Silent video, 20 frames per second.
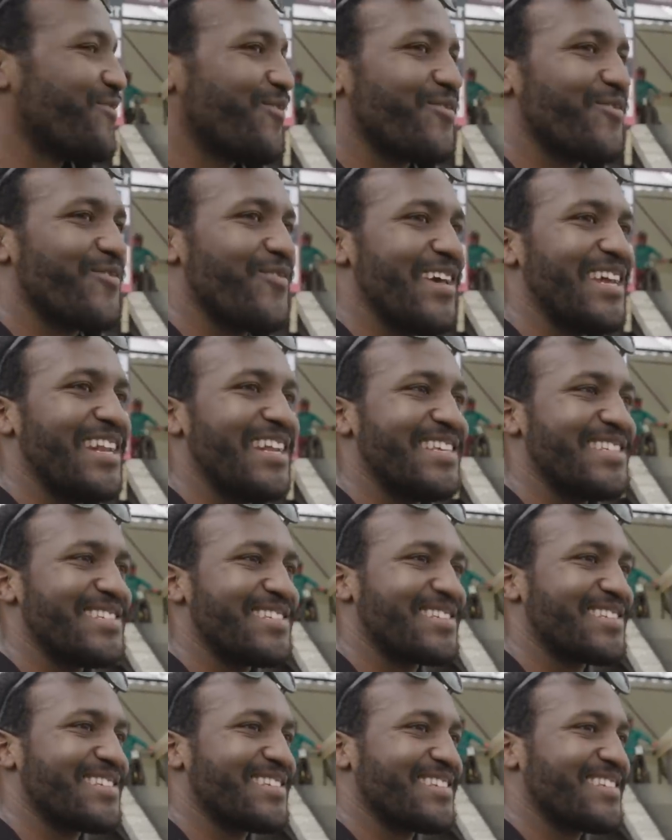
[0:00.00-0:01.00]
Finn
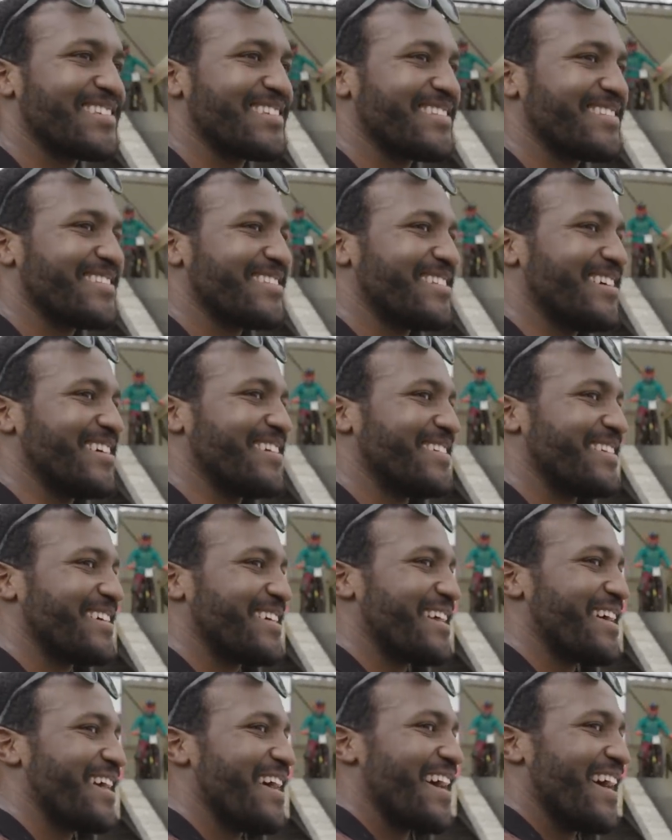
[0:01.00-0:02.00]
is...
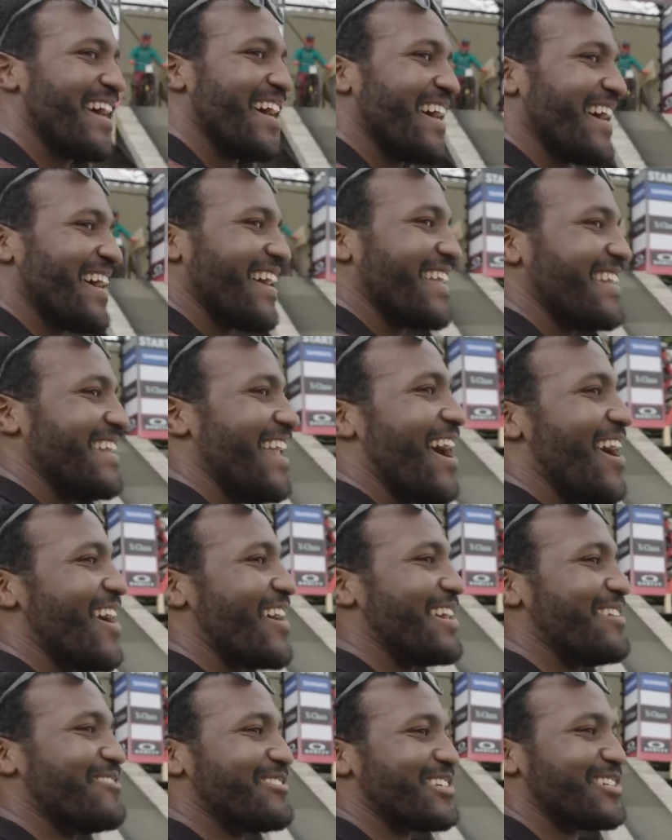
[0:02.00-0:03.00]

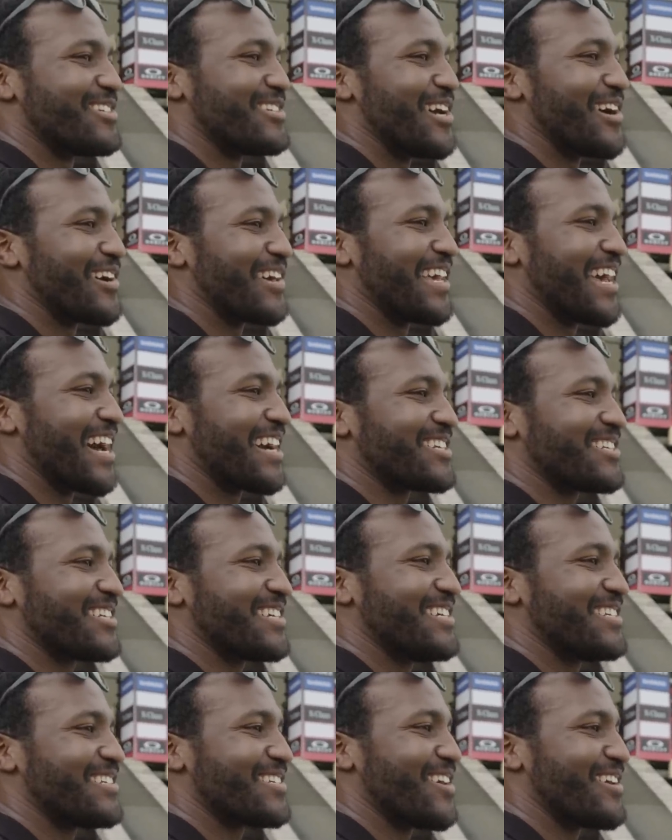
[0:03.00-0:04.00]
No, he was just joking,
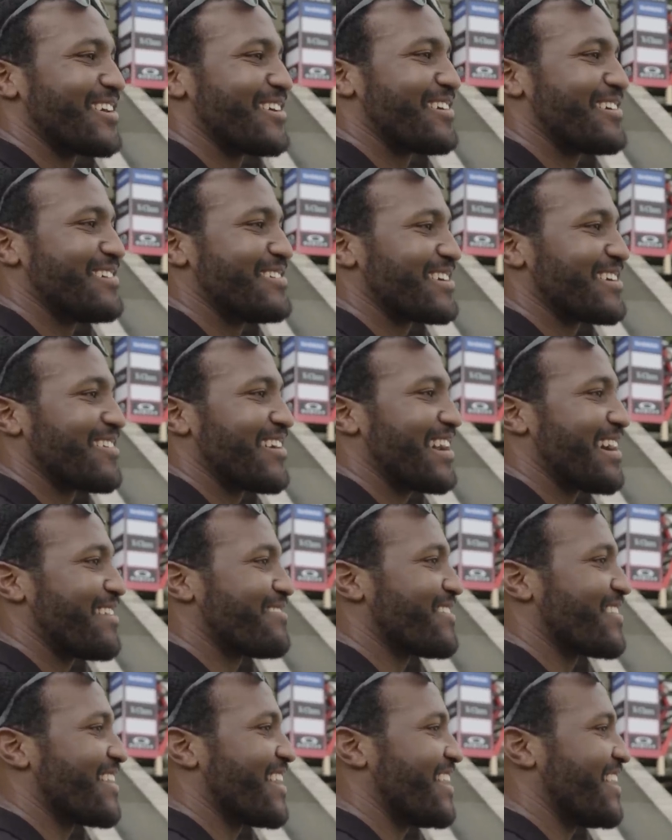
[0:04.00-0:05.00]
actually. He started cruising right
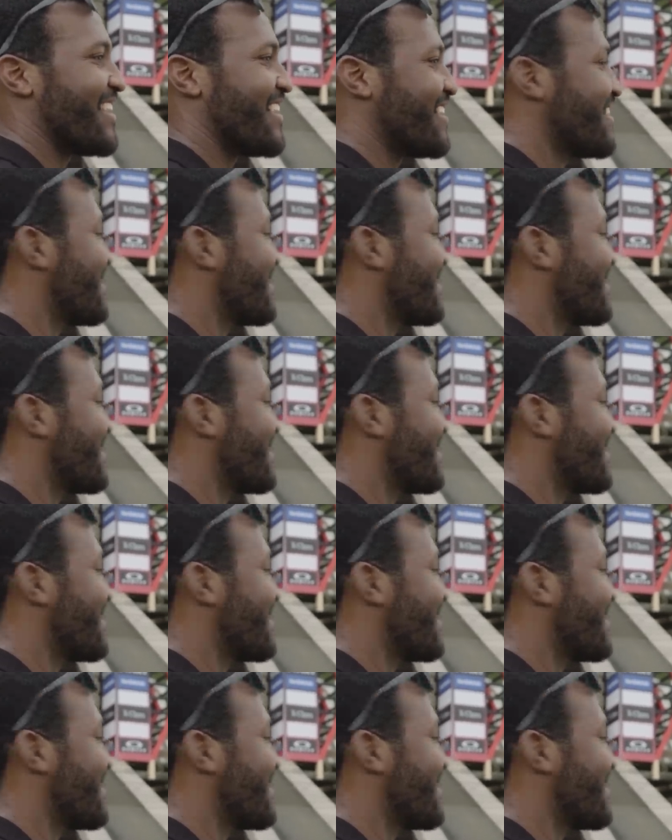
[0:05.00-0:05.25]
after that.